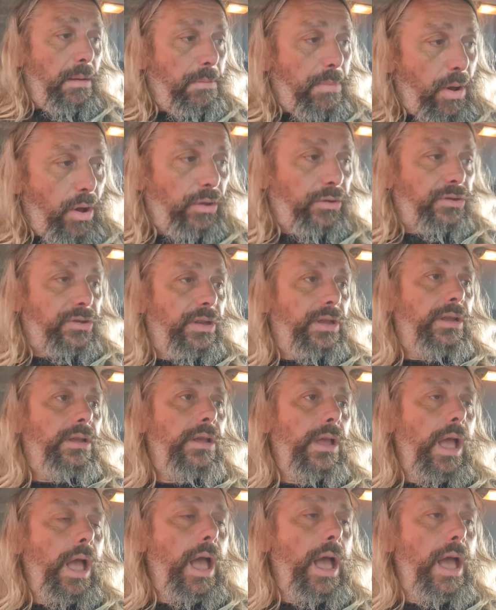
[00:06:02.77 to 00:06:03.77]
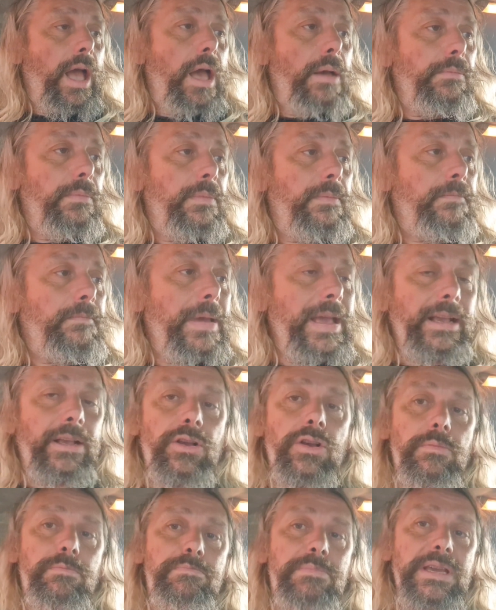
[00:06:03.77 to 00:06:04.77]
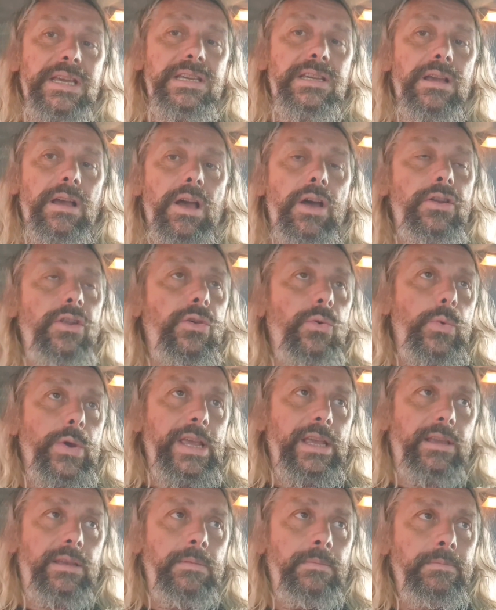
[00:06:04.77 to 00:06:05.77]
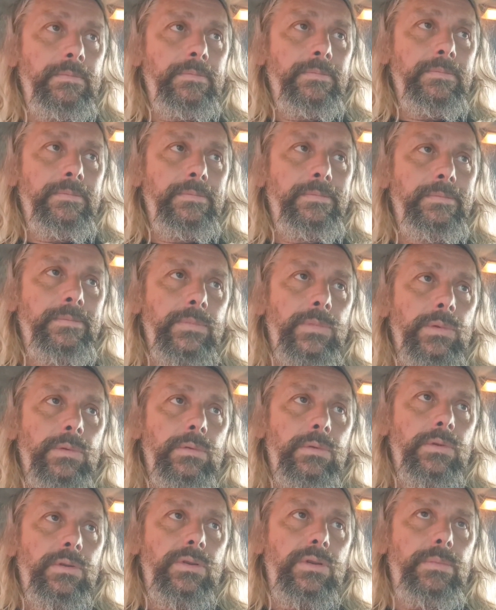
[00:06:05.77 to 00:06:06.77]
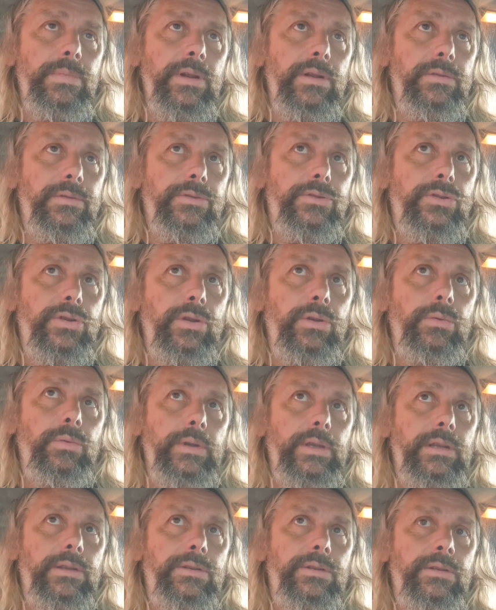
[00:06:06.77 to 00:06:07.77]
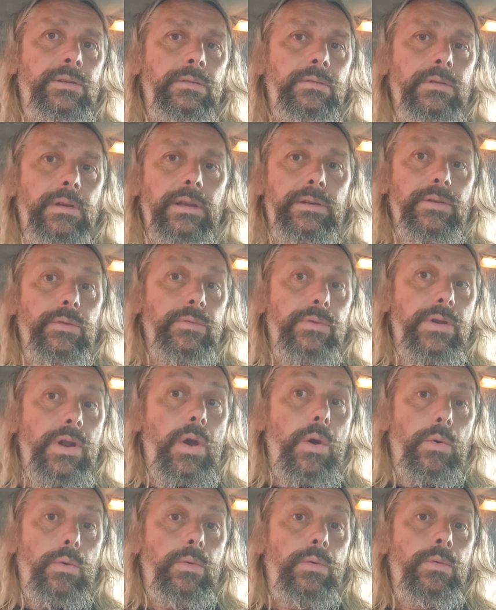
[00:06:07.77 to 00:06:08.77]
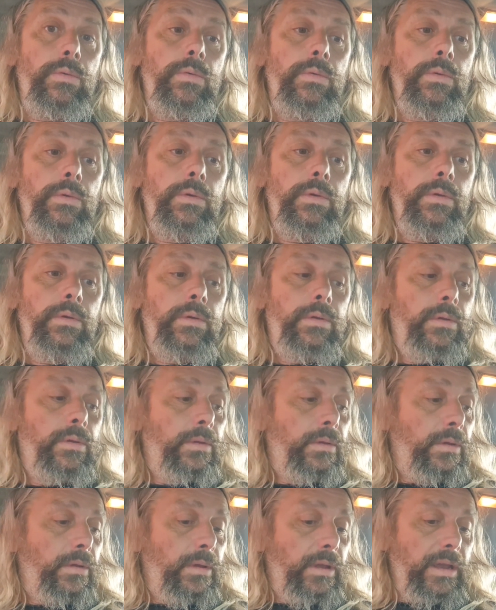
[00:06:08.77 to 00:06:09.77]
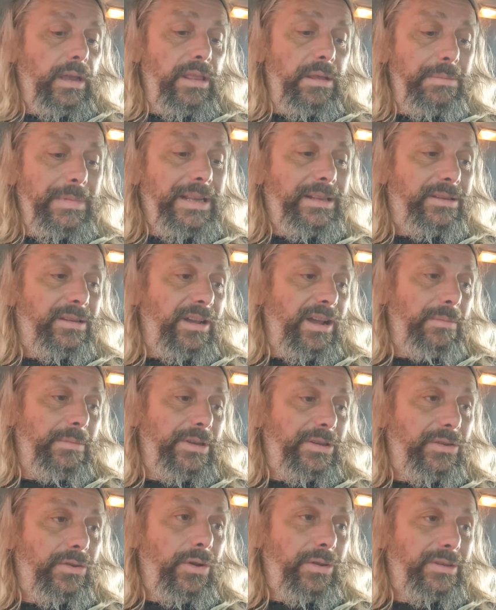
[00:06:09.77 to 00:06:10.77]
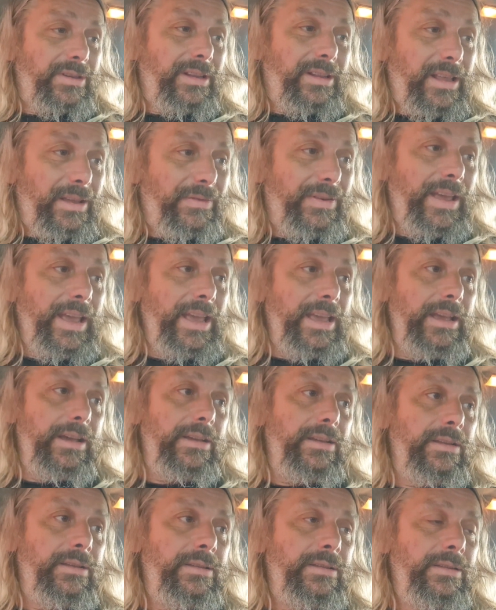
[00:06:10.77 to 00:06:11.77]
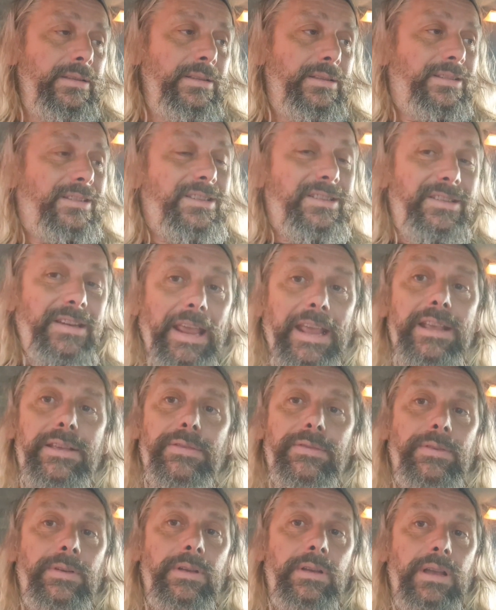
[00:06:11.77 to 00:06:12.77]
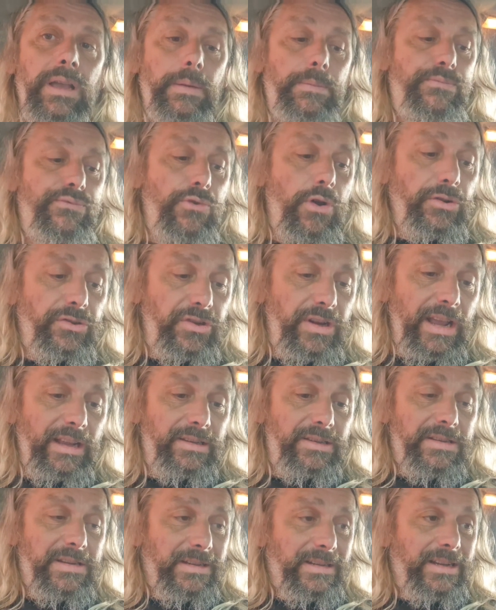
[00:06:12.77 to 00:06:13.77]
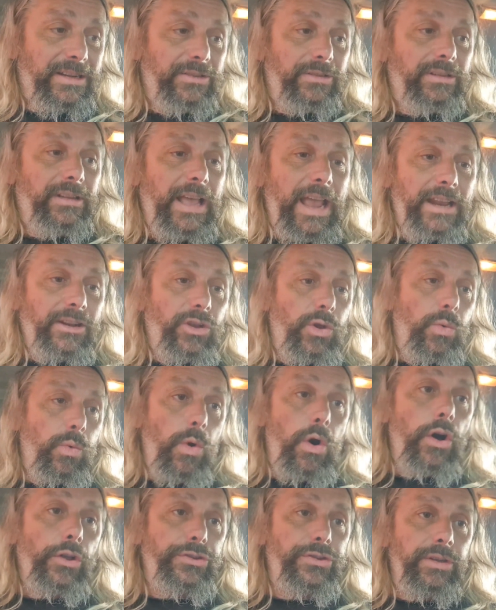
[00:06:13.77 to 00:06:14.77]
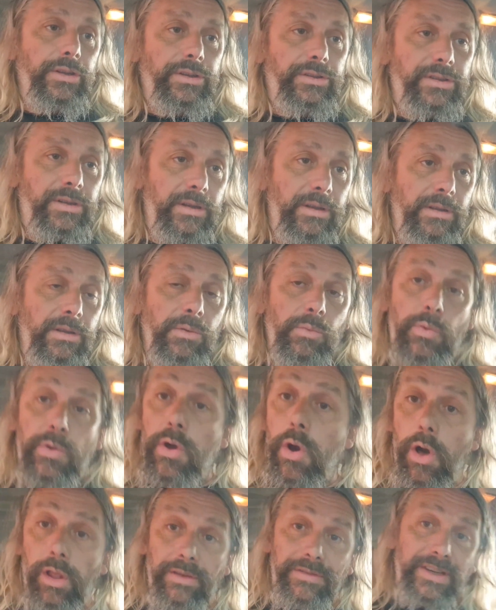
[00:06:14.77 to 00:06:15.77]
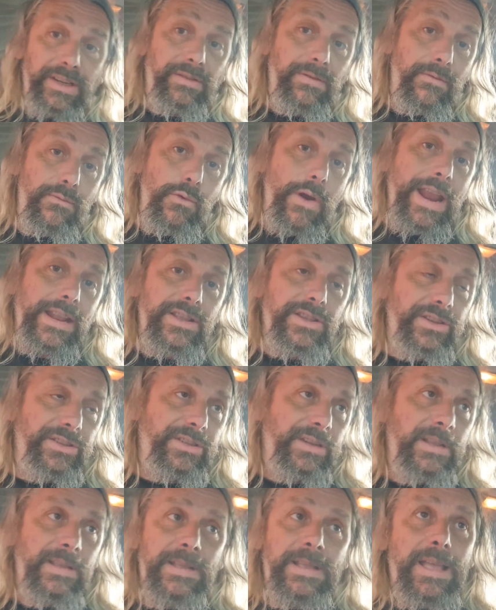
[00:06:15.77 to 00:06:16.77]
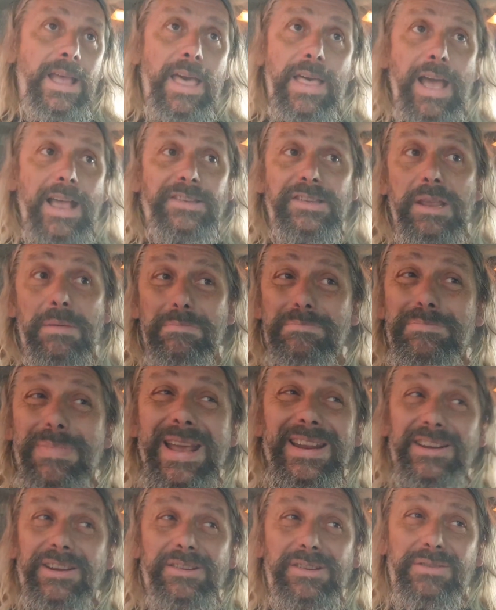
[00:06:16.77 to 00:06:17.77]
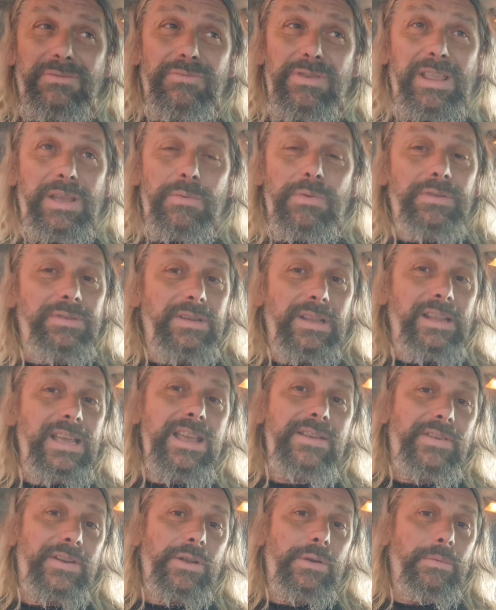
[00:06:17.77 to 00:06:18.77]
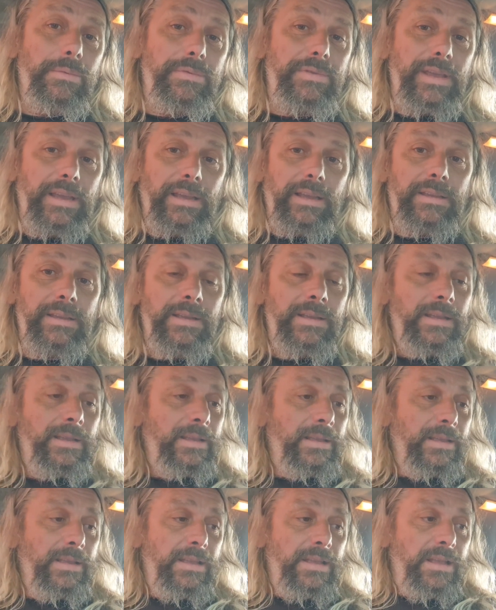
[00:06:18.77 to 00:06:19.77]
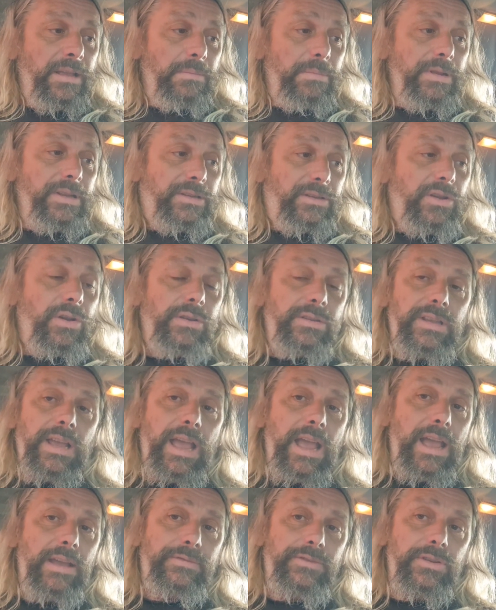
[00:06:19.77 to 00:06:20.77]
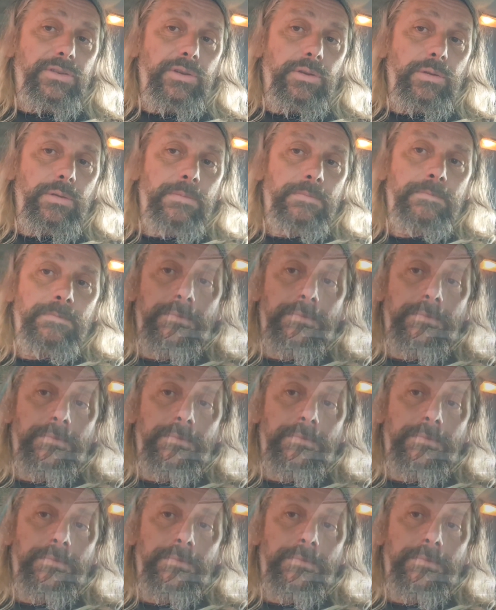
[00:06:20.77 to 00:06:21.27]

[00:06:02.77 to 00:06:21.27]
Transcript: But it could be another week. Could be another 2 weeks. I don't know. In the meantime, he's got to live here, safe at Project Nigel headquarters with all of his friends. That's it. Benny doesn't really want to leave, I don't think. But he's going to have to do.